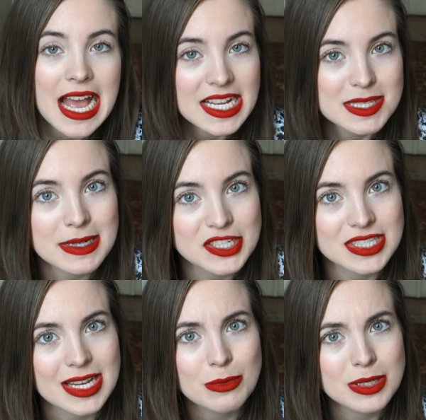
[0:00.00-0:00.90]
as much
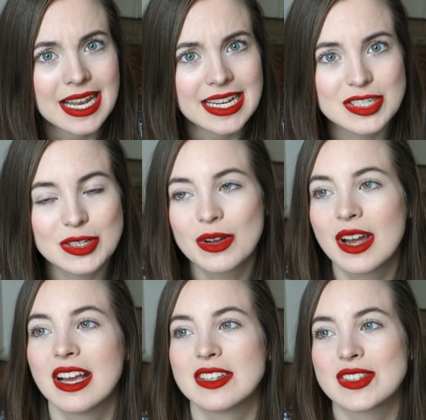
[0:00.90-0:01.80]
as I would like to.
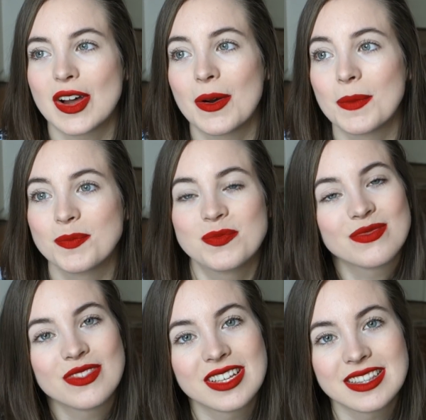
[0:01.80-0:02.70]
So
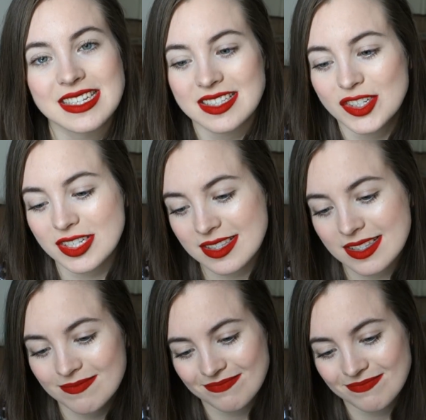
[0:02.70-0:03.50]
these are just